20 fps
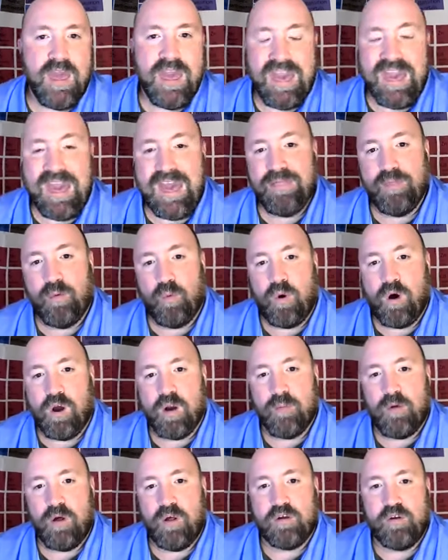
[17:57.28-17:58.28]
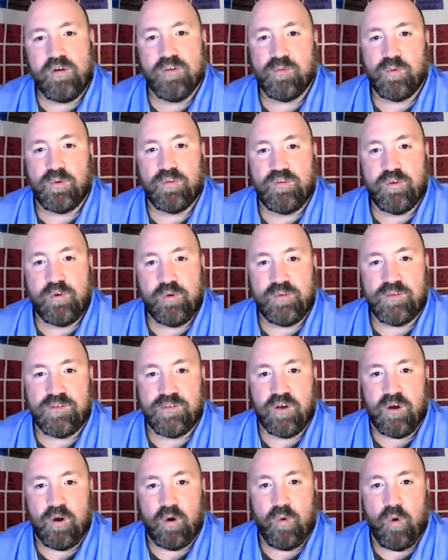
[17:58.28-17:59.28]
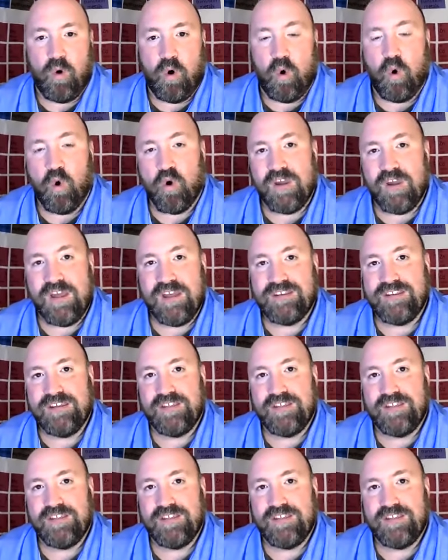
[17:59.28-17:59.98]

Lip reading: And the water molecules will do so orienting